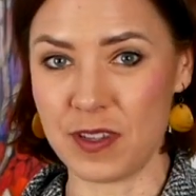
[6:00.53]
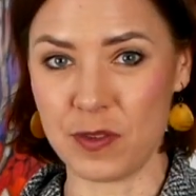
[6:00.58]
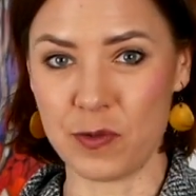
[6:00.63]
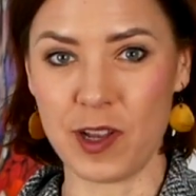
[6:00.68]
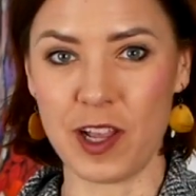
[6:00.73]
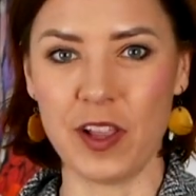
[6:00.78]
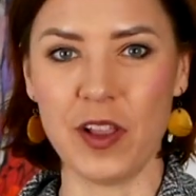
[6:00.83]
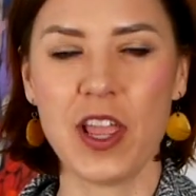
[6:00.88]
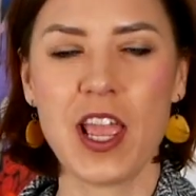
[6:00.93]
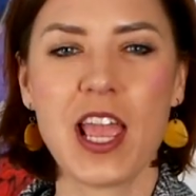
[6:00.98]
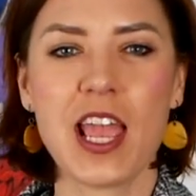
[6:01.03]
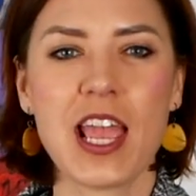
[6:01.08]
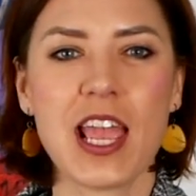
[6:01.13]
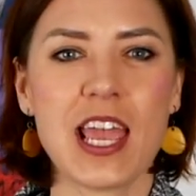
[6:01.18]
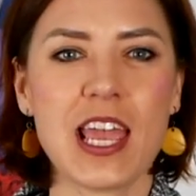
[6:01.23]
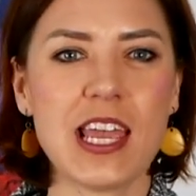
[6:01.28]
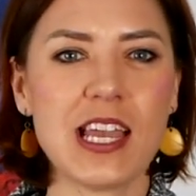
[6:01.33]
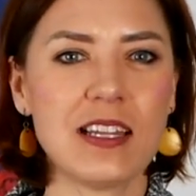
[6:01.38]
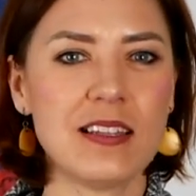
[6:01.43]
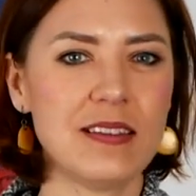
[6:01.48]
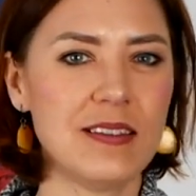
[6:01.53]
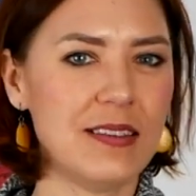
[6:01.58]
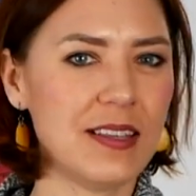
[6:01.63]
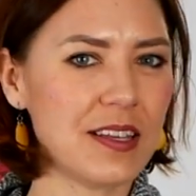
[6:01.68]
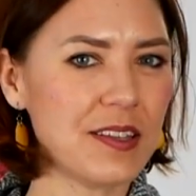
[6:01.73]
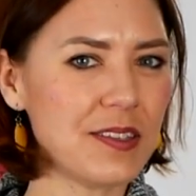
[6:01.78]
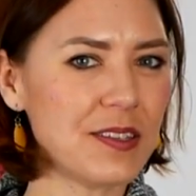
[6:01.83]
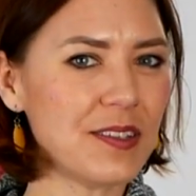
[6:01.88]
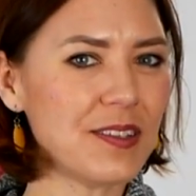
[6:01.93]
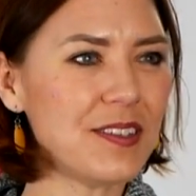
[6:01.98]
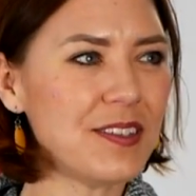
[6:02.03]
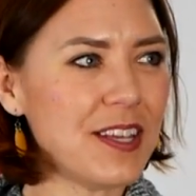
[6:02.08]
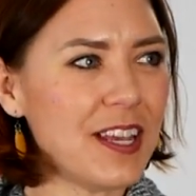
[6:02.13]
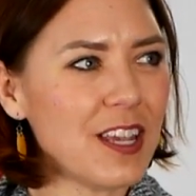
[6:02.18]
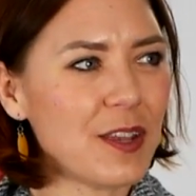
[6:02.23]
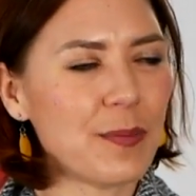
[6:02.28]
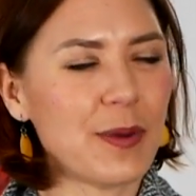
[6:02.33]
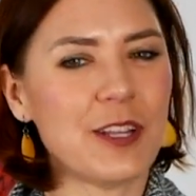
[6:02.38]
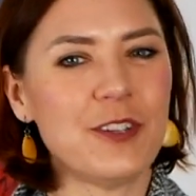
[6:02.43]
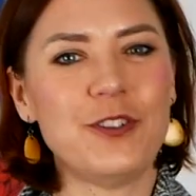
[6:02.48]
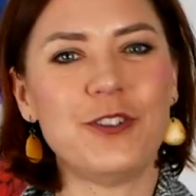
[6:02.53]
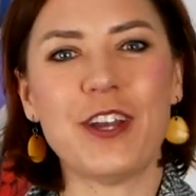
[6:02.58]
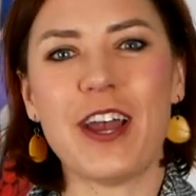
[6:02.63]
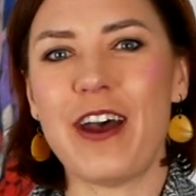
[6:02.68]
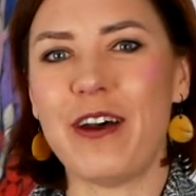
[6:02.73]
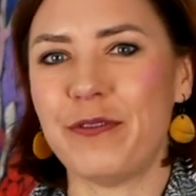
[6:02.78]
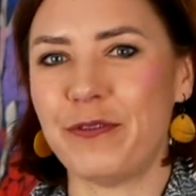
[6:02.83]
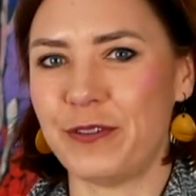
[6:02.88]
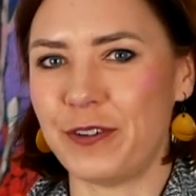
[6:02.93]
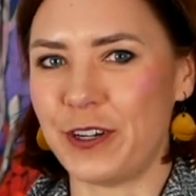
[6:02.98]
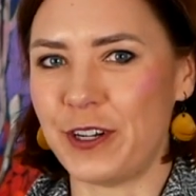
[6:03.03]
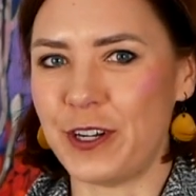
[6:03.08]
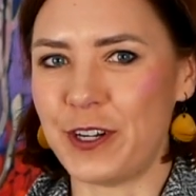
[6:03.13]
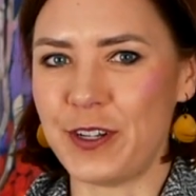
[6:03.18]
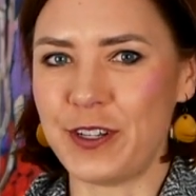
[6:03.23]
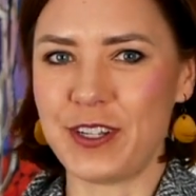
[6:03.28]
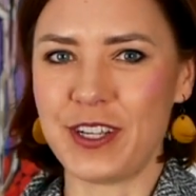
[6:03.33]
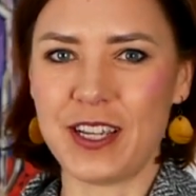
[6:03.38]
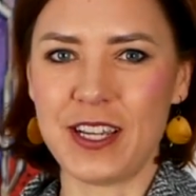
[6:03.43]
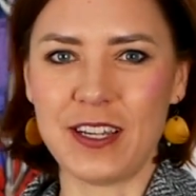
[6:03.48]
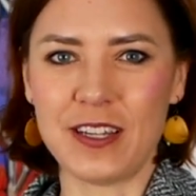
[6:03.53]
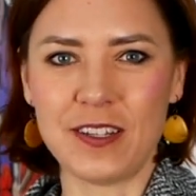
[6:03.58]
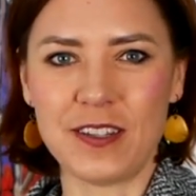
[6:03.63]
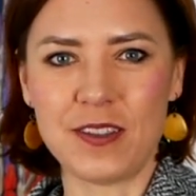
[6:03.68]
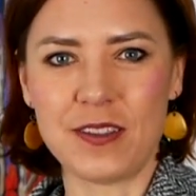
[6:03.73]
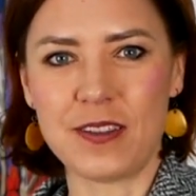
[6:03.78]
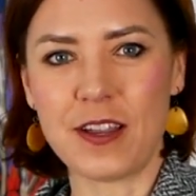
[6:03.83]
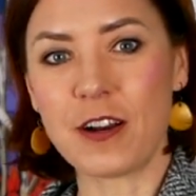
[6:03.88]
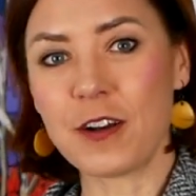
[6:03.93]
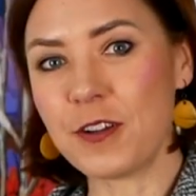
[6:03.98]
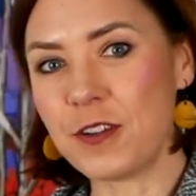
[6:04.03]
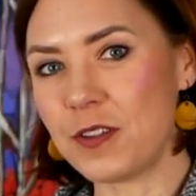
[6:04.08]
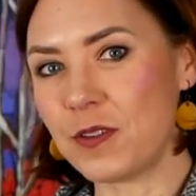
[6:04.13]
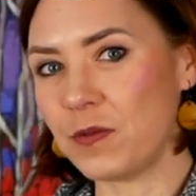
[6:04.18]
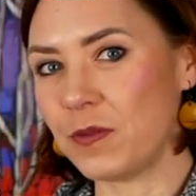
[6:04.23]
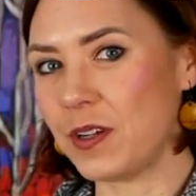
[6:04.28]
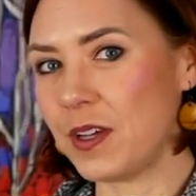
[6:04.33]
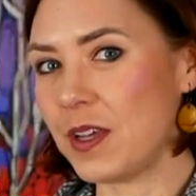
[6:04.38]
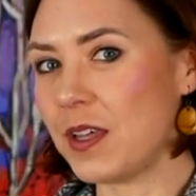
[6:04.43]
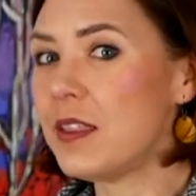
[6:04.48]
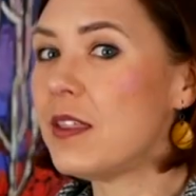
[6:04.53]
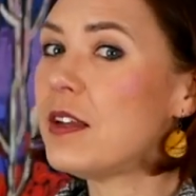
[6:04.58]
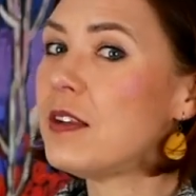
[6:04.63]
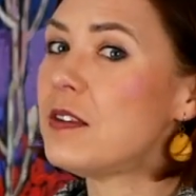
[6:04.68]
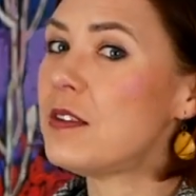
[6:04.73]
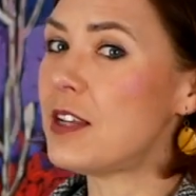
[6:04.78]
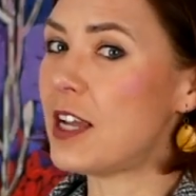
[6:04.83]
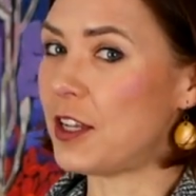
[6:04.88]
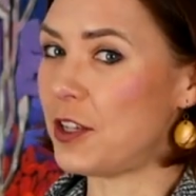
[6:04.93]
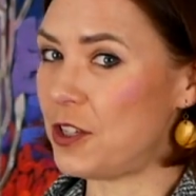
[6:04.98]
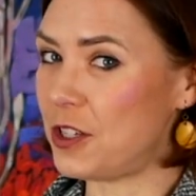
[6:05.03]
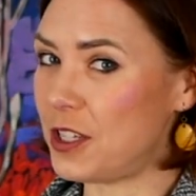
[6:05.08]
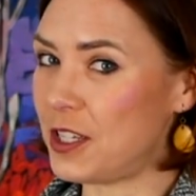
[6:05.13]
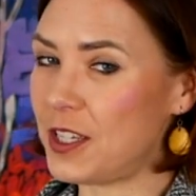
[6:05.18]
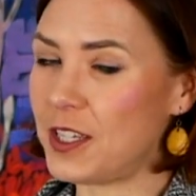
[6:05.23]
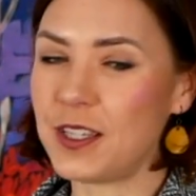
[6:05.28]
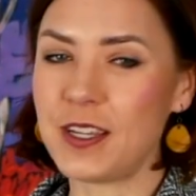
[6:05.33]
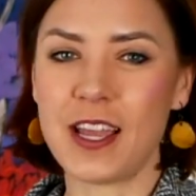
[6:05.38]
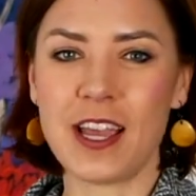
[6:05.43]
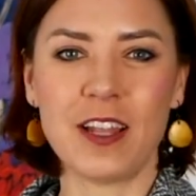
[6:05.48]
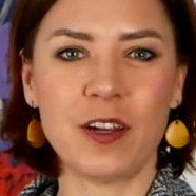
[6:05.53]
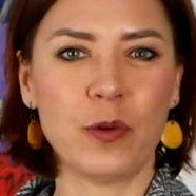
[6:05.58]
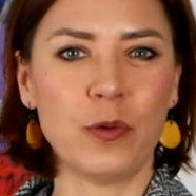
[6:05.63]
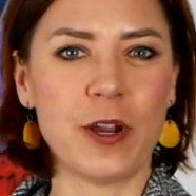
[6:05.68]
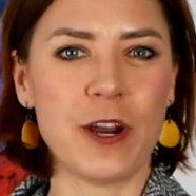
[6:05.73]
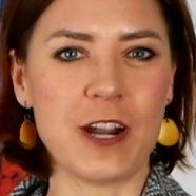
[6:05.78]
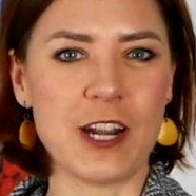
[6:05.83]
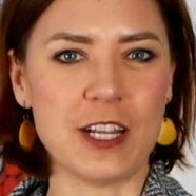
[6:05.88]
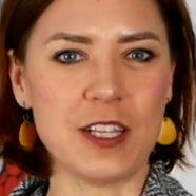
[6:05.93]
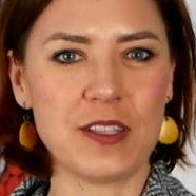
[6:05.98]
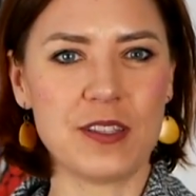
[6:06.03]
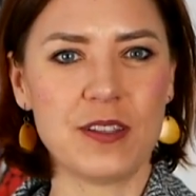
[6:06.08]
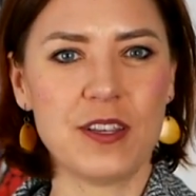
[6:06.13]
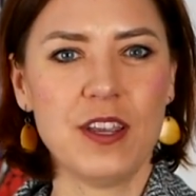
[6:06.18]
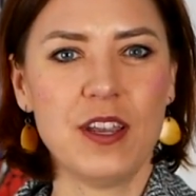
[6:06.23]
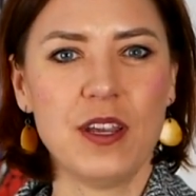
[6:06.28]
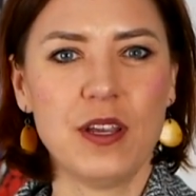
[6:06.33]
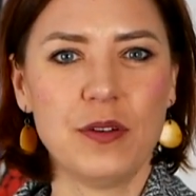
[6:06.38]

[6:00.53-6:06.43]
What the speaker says: as well. It doesn't take much effort. It starts with intention and awareness.